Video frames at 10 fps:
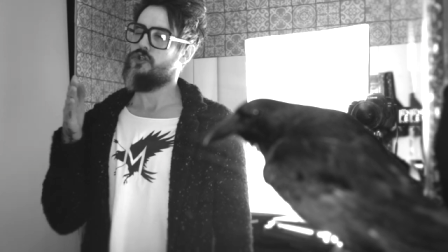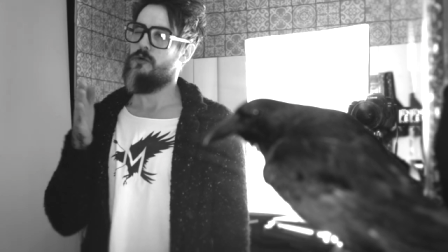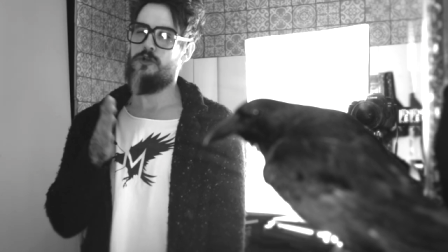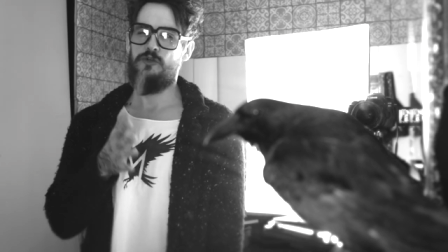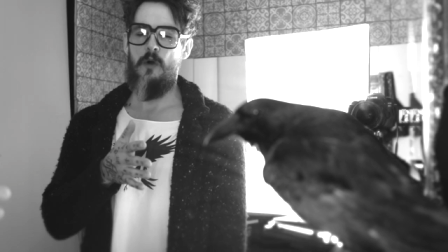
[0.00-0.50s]
so
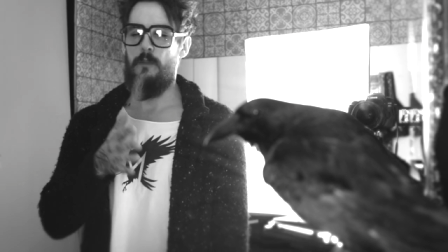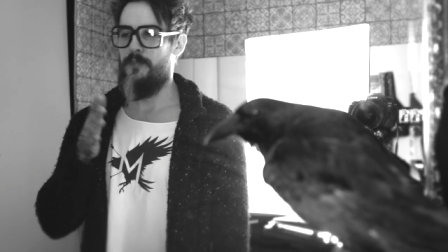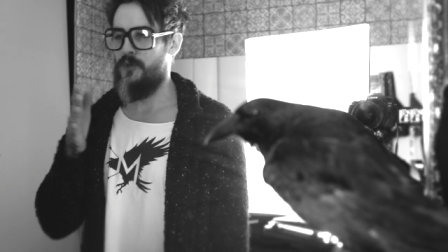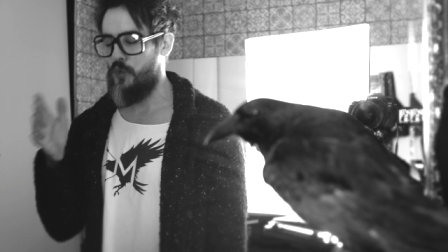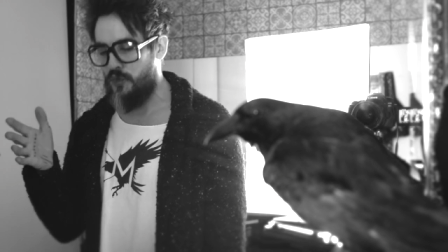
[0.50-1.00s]
much more
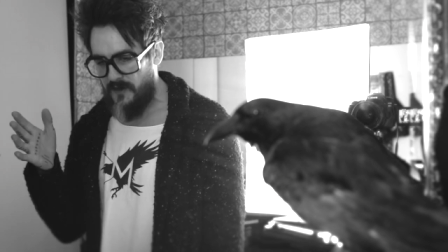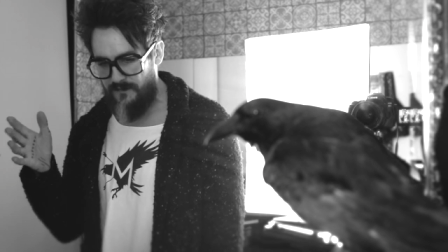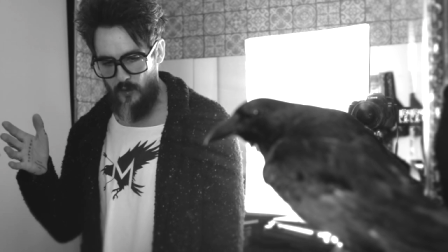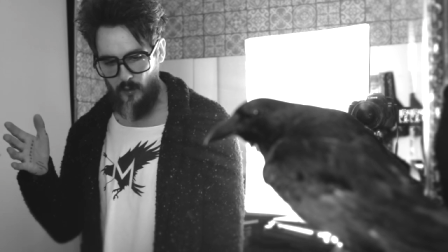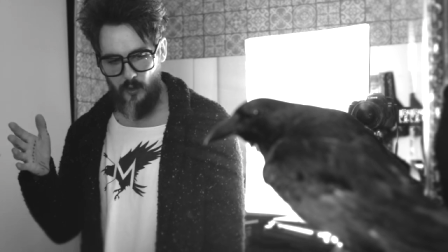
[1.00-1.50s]

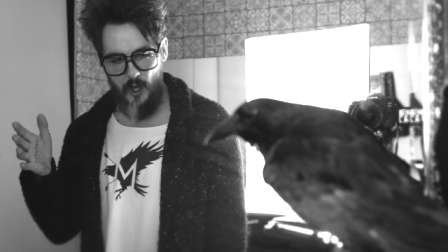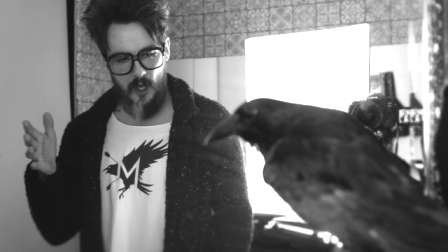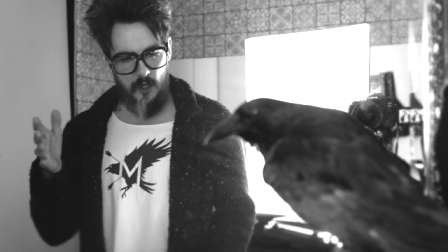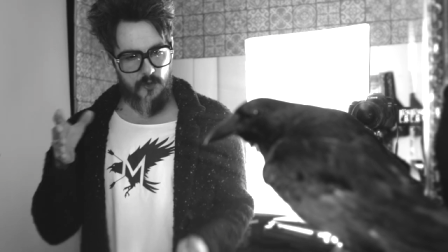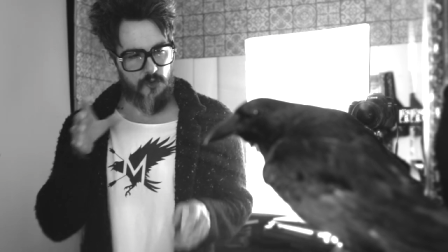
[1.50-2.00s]
beautiful
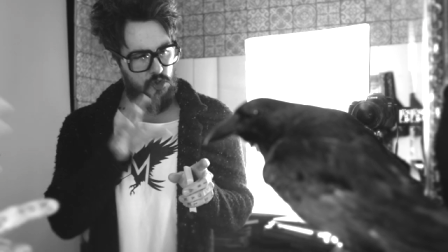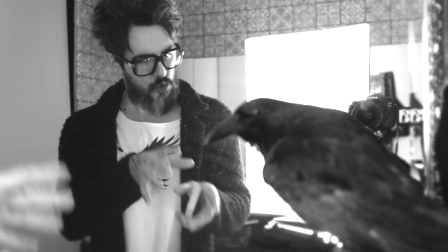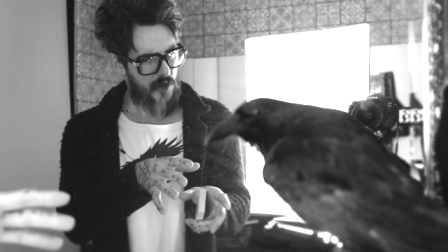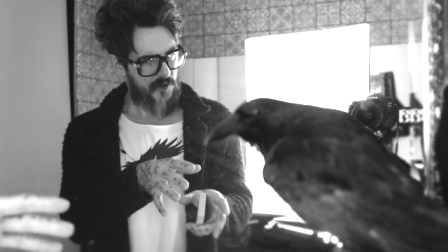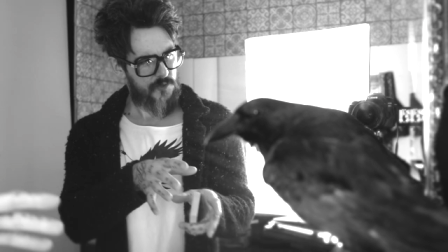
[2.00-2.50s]
than the
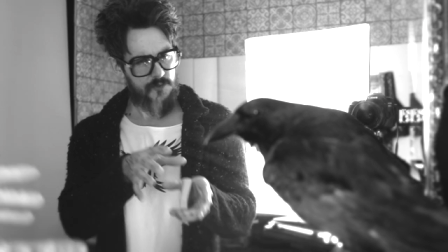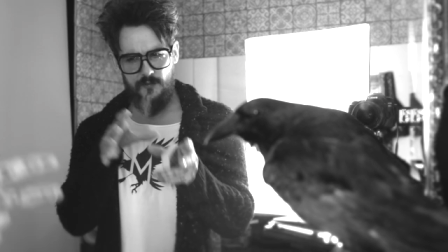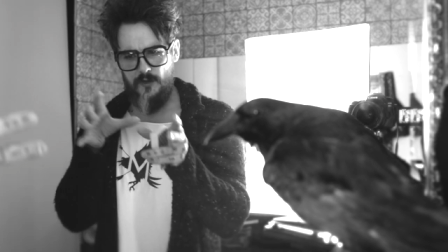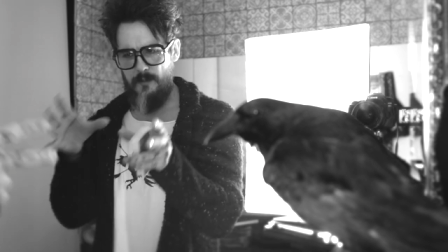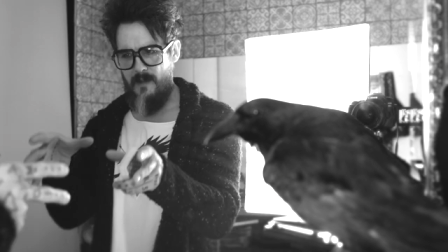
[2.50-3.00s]
trick,
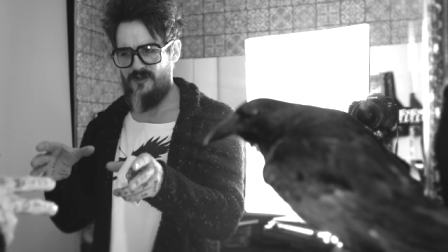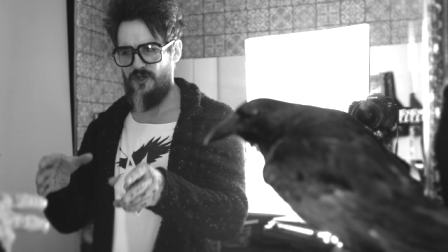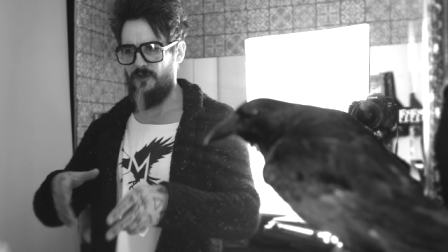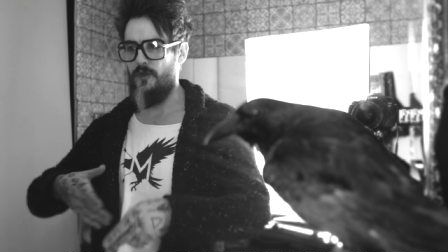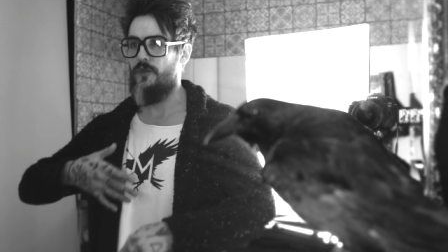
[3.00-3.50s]
than the
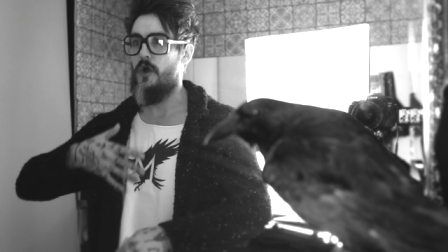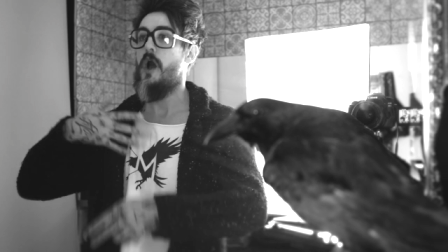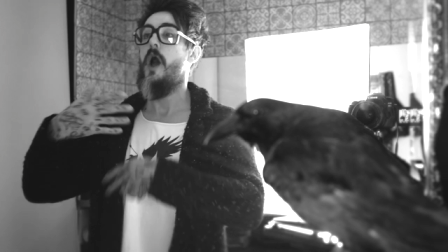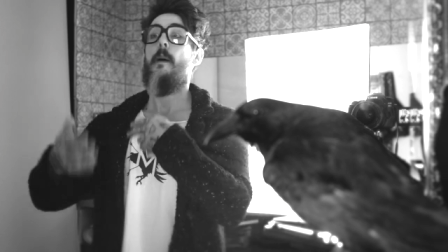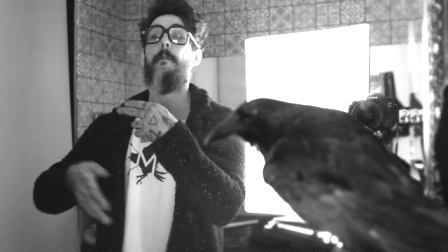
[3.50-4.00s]
magic, than the
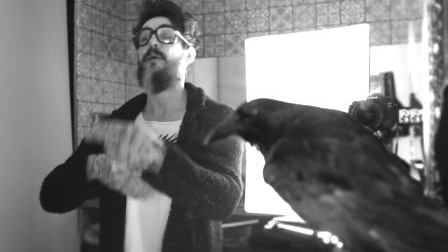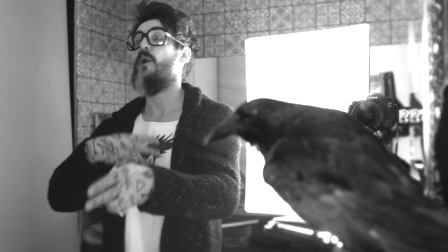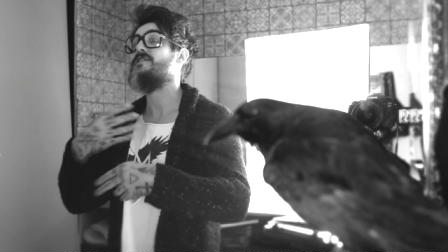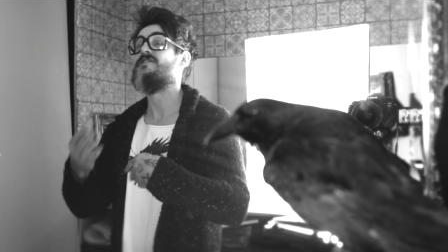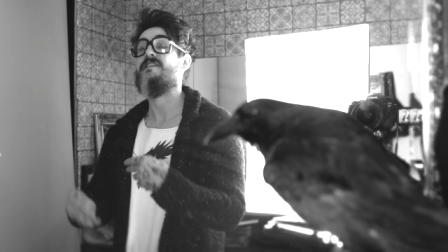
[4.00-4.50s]

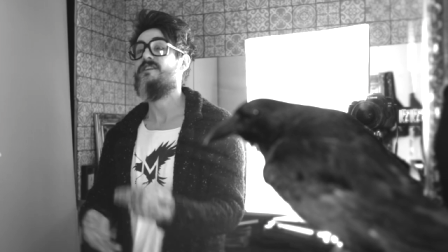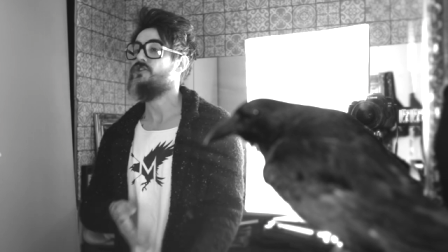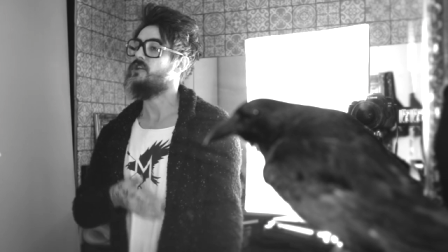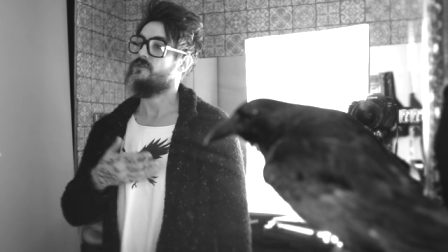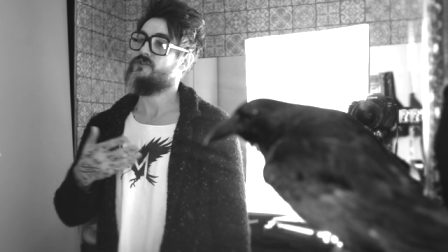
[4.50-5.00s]

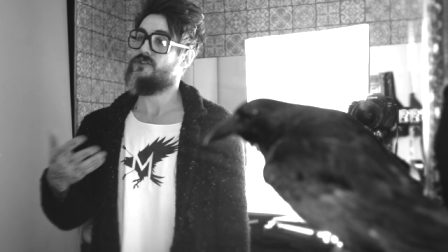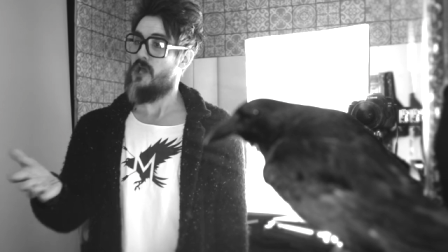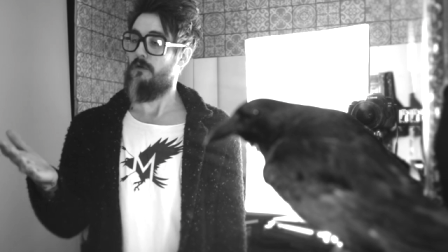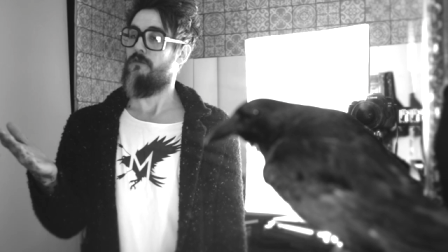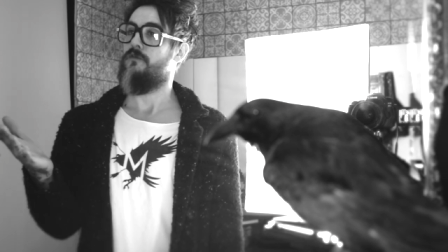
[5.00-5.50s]
prestige
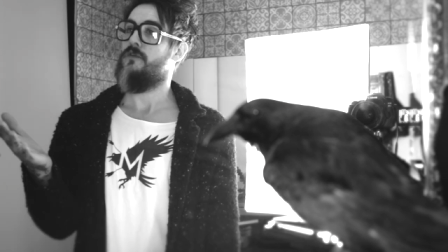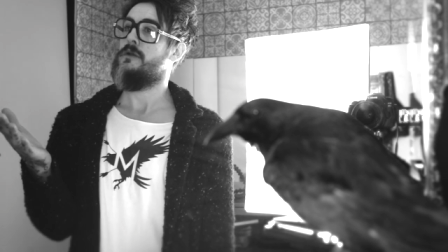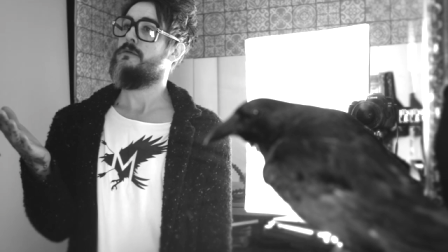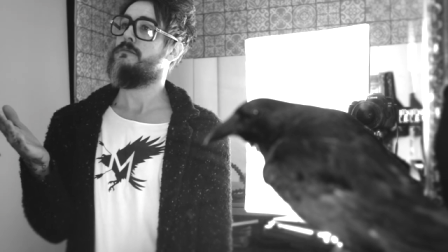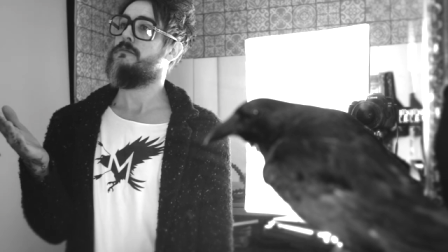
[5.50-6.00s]
itself. And the
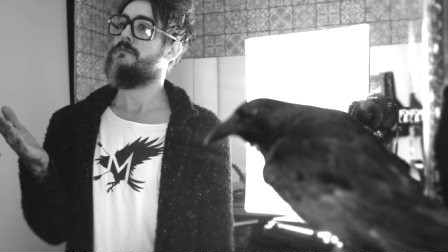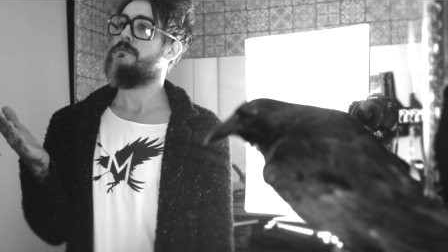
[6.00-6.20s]
trick that